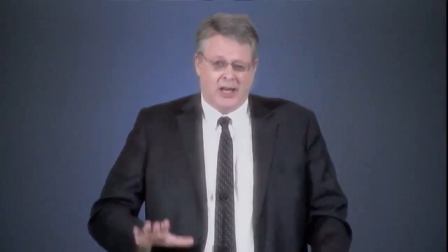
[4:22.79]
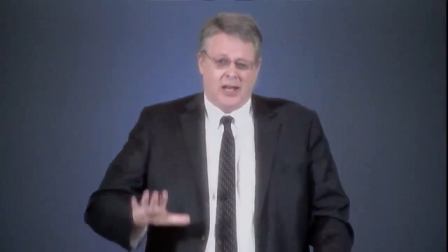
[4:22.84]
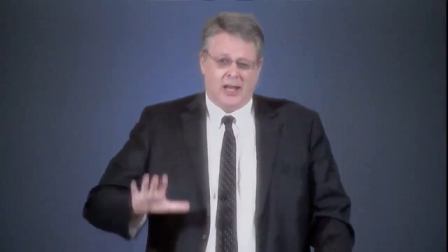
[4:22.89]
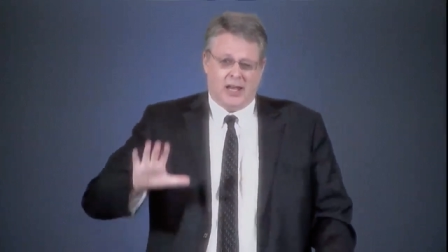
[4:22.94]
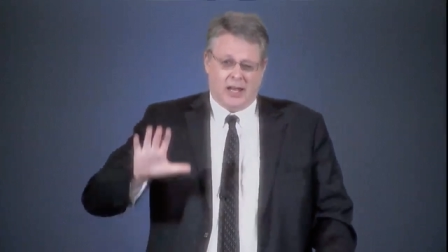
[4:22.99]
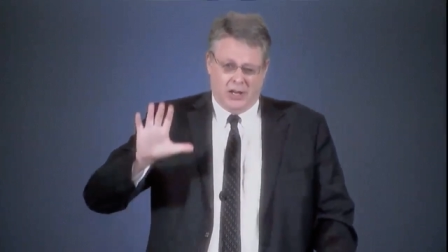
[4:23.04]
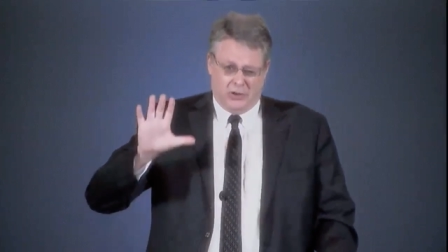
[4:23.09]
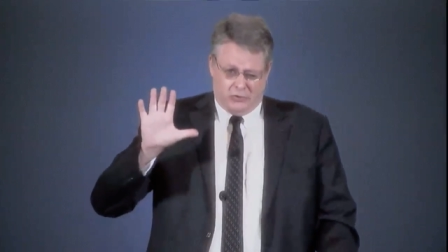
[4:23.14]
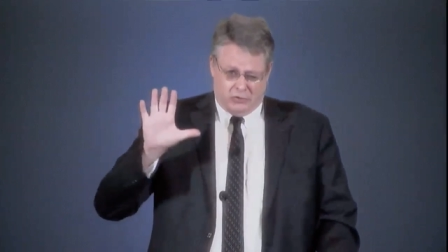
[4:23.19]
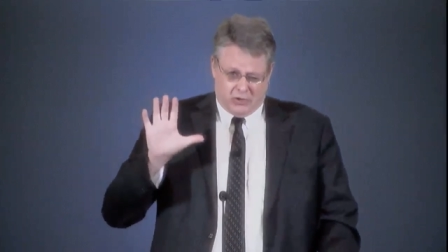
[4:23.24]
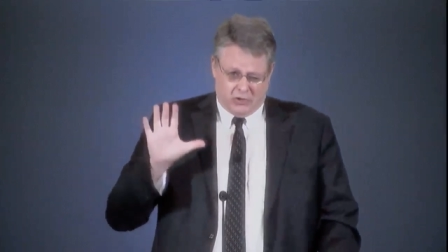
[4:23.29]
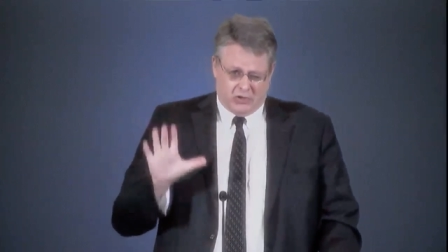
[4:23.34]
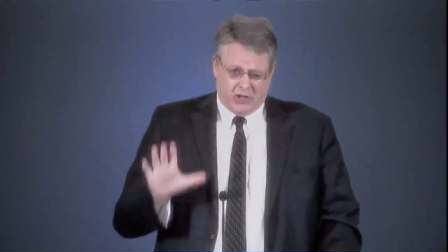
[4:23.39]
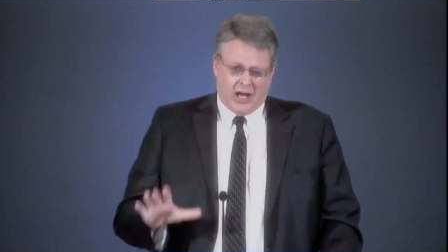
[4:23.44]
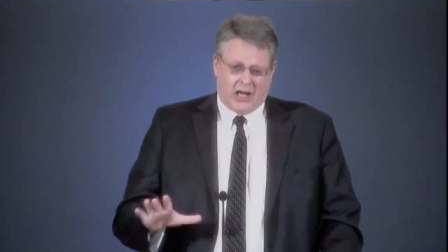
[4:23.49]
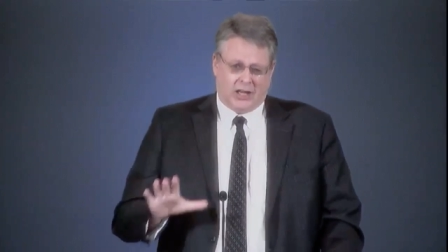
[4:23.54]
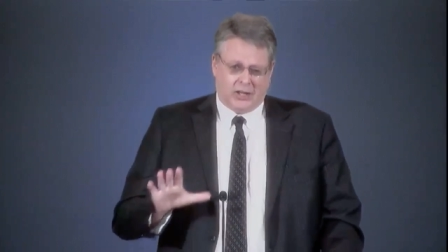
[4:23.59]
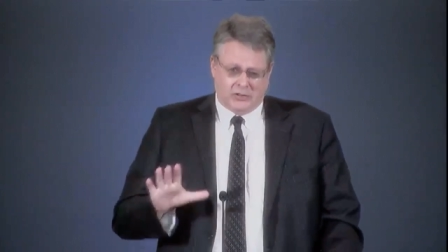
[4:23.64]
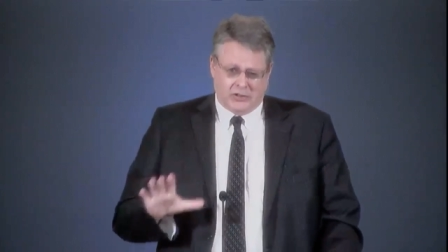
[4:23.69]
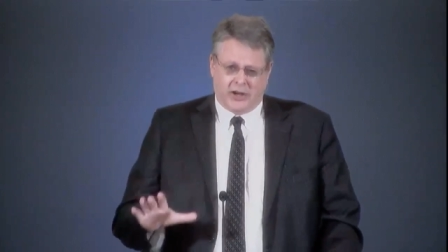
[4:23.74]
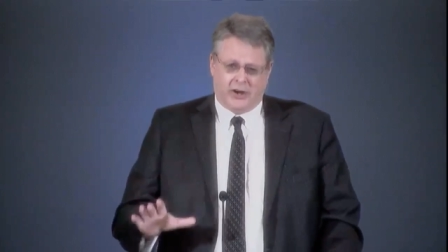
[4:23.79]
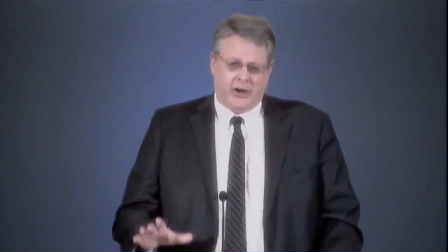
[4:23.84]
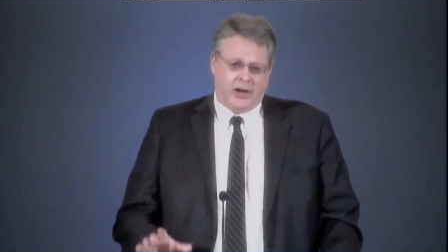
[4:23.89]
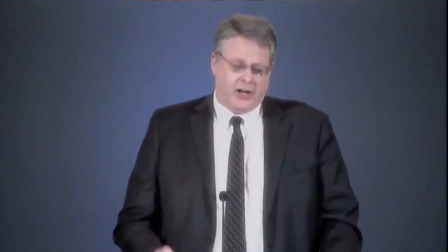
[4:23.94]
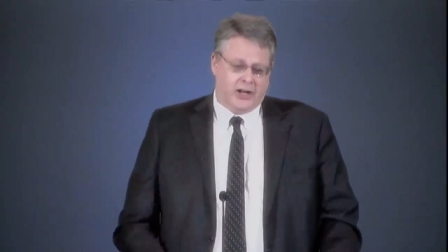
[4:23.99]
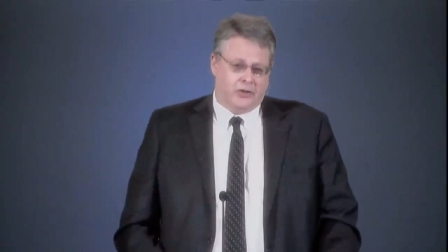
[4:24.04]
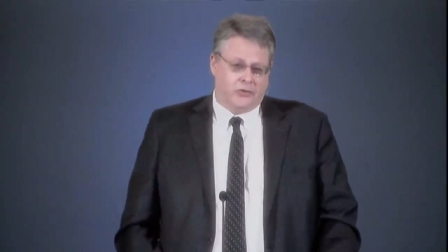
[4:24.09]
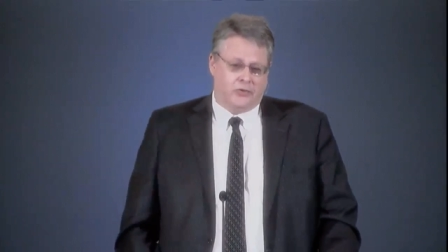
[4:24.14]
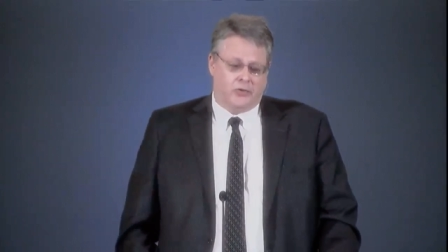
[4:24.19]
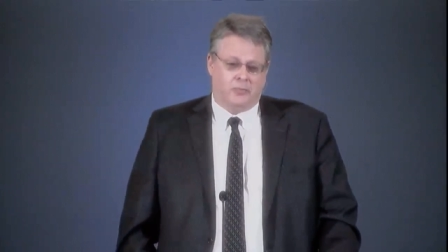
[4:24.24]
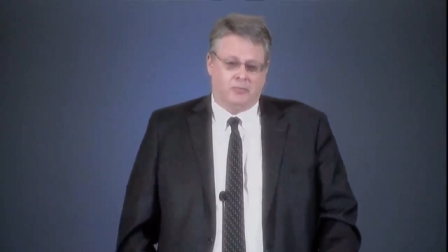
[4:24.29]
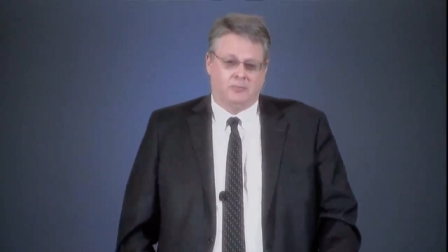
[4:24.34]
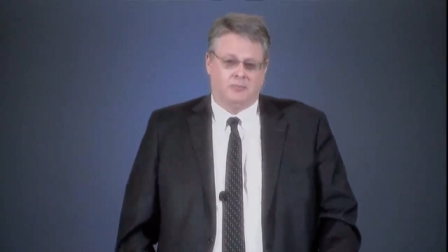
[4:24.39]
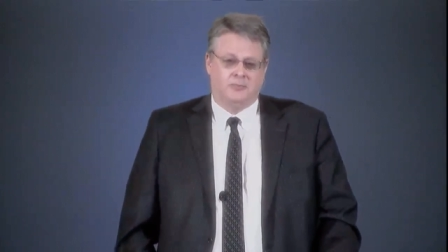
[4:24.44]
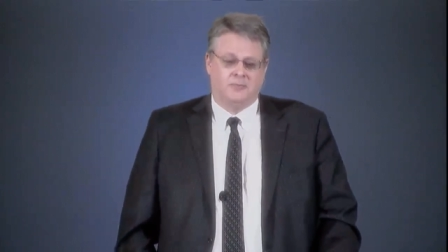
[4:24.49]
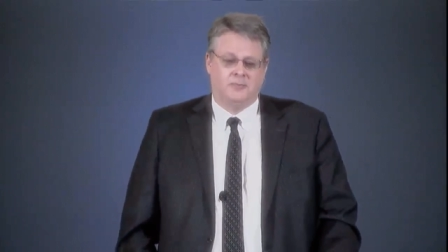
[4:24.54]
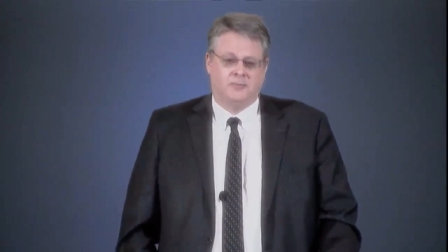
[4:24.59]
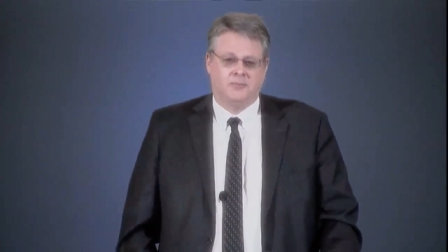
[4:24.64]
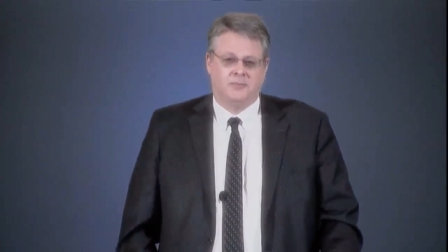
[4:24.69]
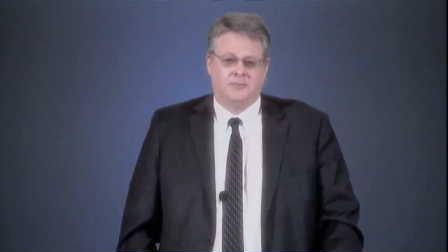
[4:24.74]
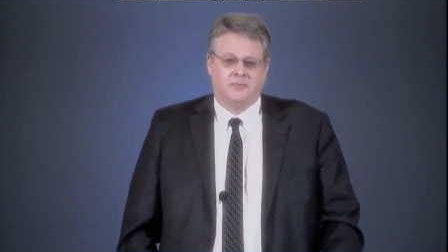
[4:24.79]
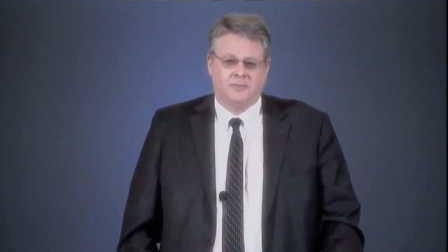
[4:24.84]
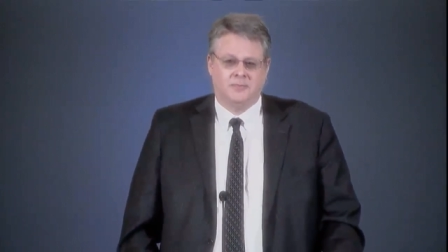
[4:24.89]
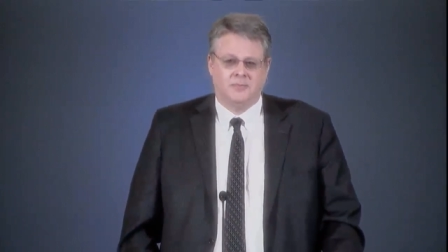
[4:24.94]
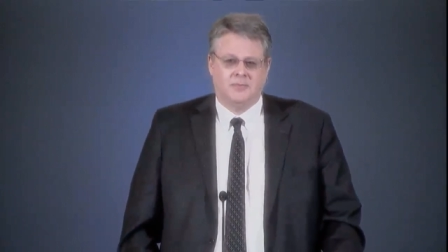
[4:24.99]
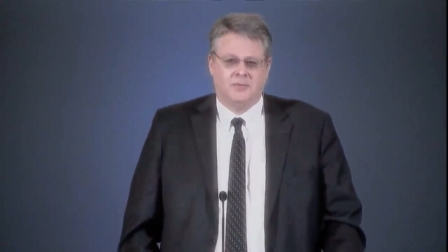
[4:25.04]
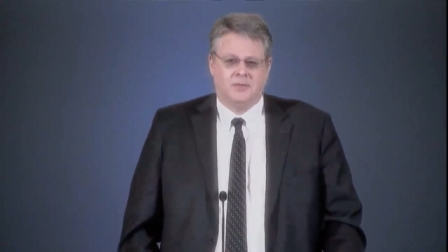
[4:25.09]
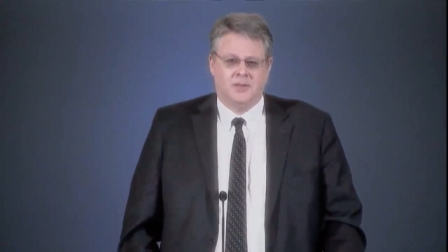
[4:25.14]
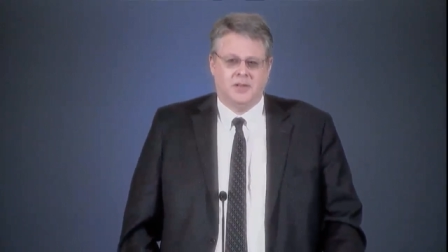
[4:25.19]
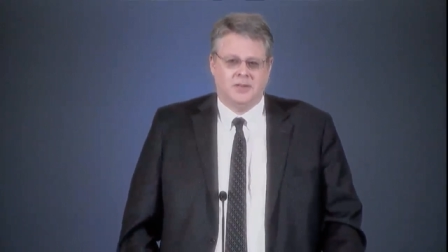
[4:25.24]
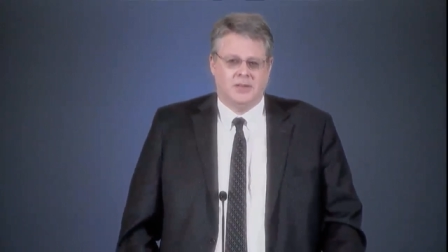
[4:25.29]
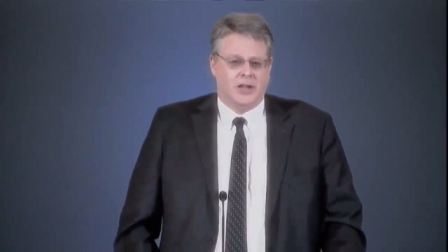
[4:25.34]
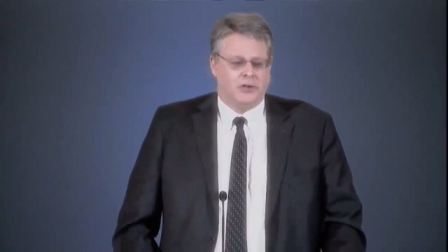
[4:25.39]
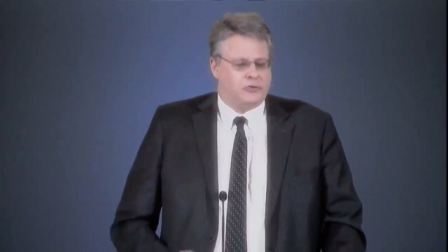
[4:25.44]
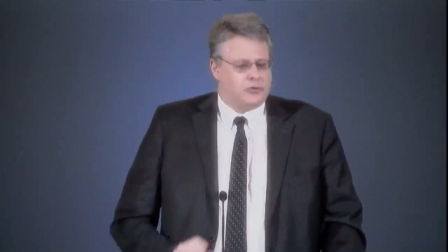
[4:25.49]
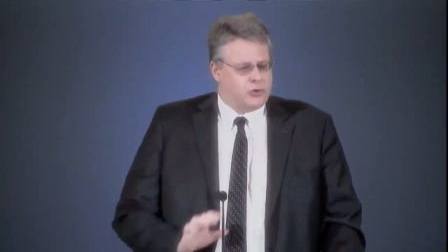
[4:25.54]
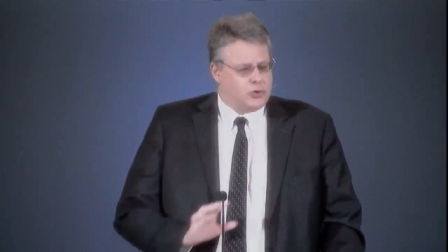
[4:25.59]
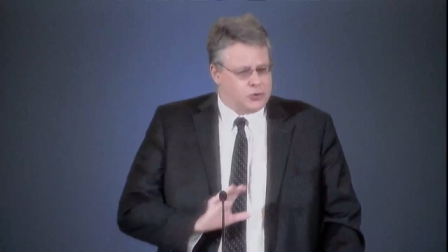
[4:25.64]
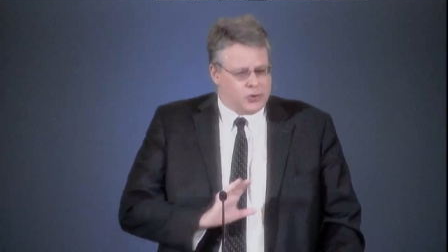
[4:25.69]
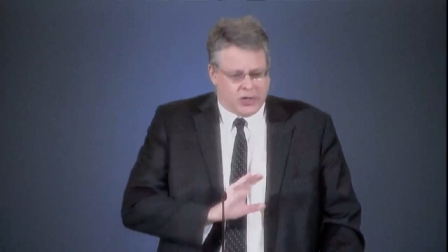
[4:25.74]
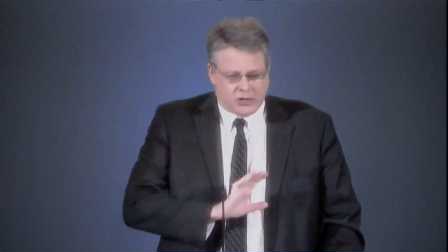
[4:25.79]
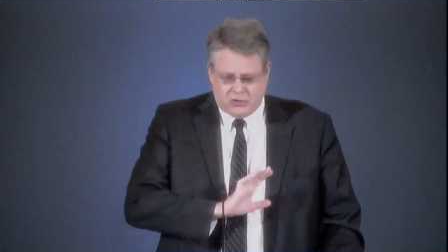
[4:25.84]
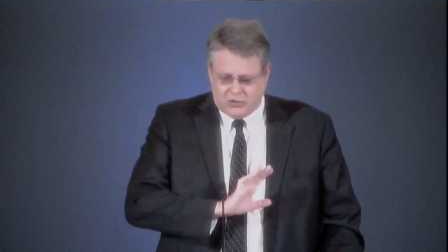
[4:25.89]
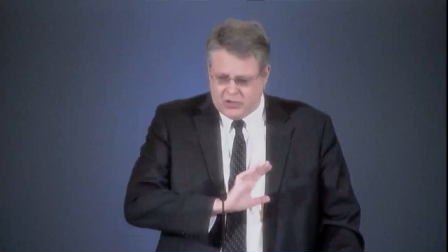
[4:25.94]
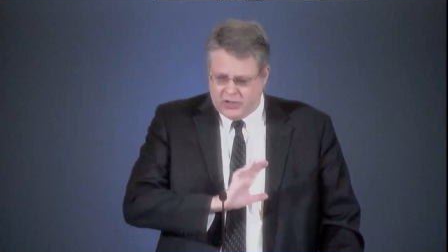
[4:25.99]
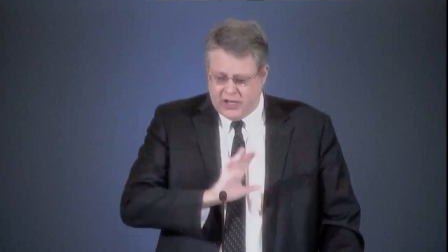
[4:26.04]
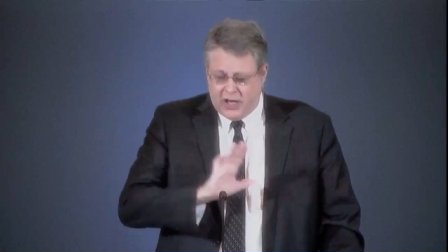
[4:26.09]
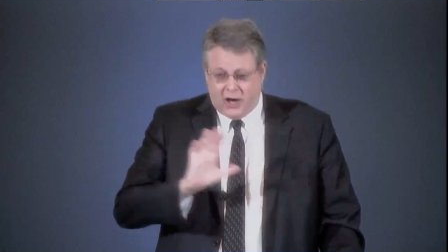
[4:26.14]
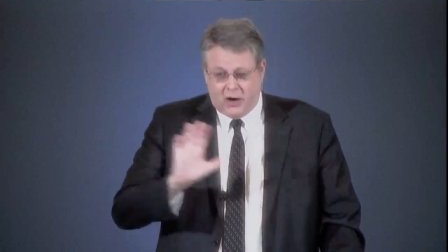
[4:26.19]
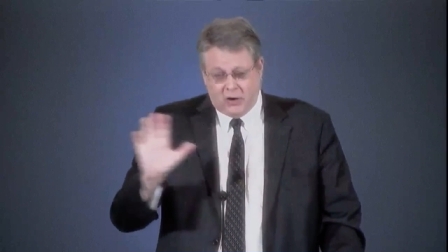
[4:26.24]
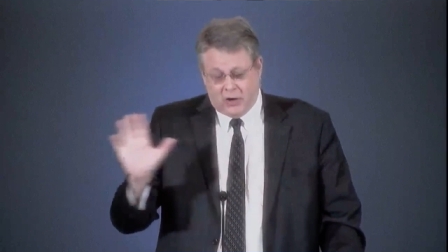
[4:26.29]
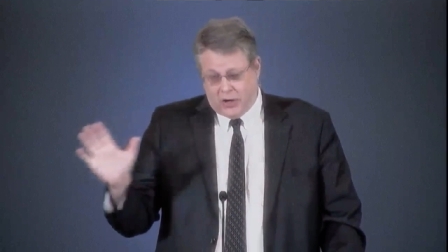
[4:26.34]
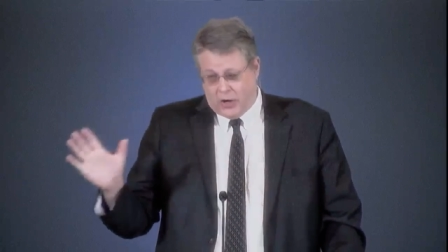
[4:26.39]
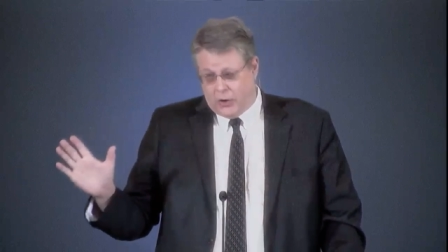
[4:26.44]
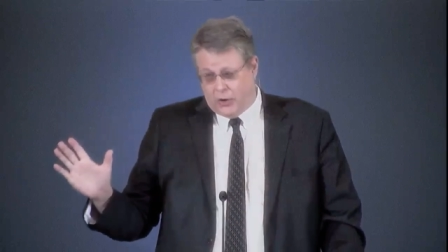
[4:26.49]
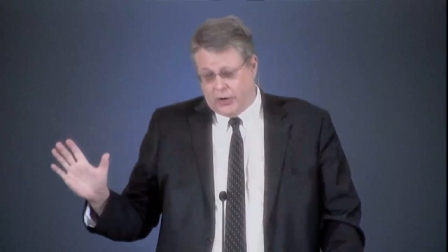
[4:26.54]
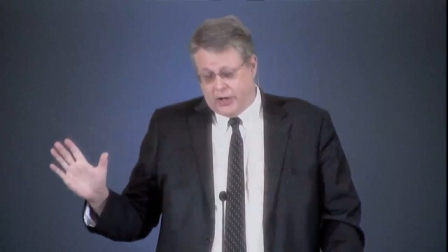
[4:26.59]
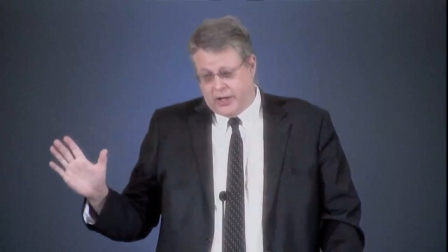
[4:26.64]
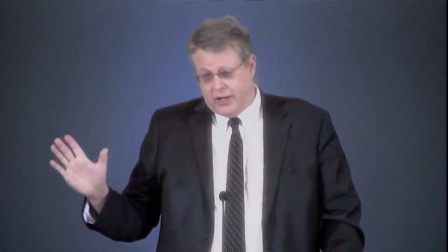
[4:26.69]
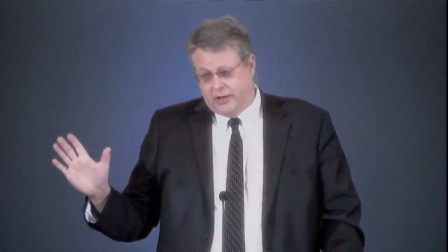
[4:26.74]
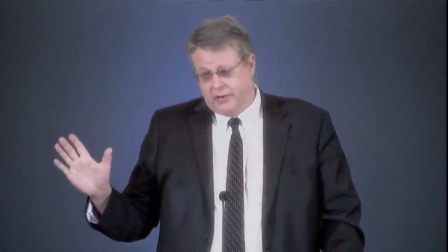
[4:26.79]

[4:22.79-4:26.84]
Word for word: is totalitarianism. That's the direction they all go in